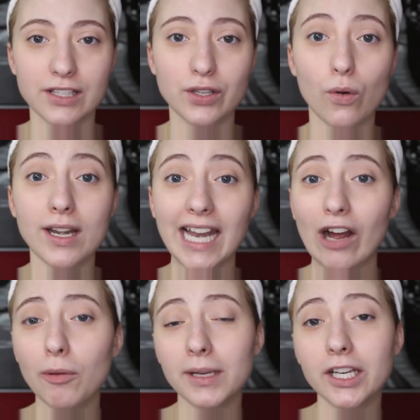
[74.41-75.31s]
So
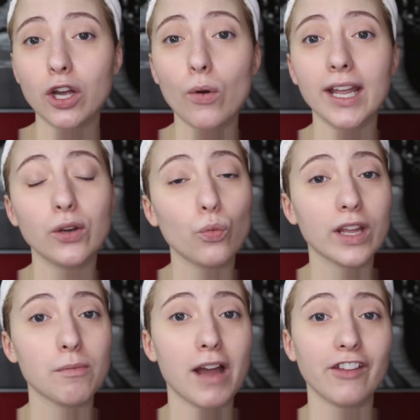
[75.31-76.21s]
now I'm gonna go in
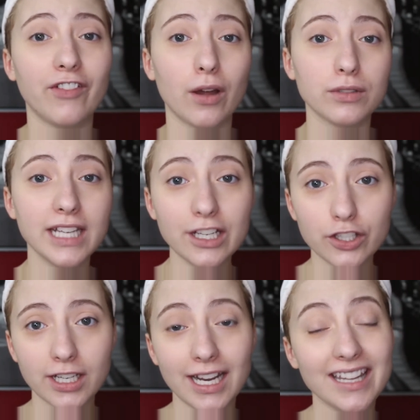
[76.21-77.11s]
with my foundation,